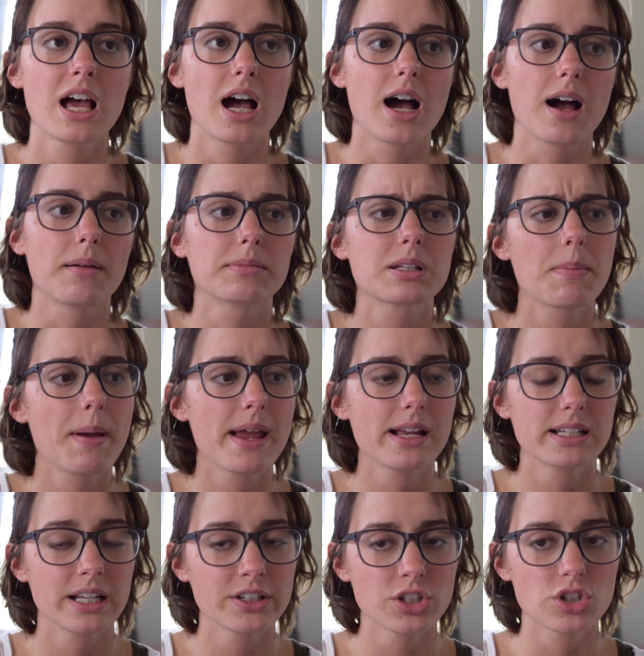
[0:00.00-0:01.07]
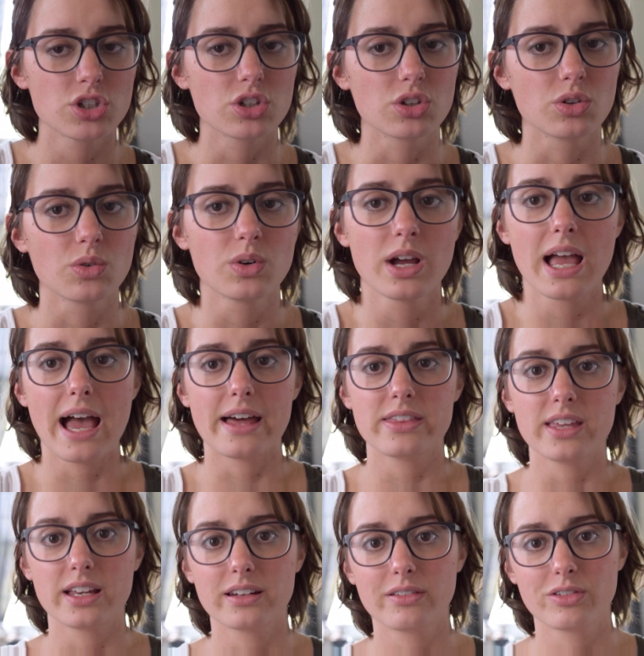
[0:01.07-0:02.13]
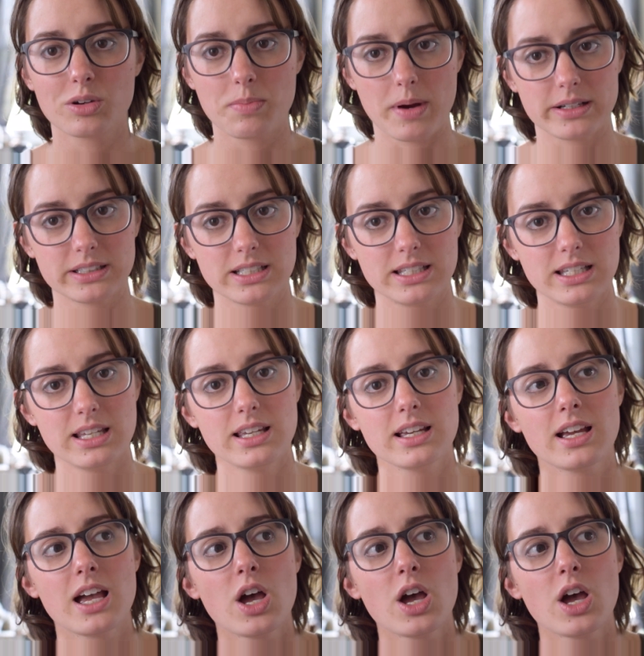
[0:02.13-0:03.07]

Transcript: to pay attention to at the end of your pregnancy.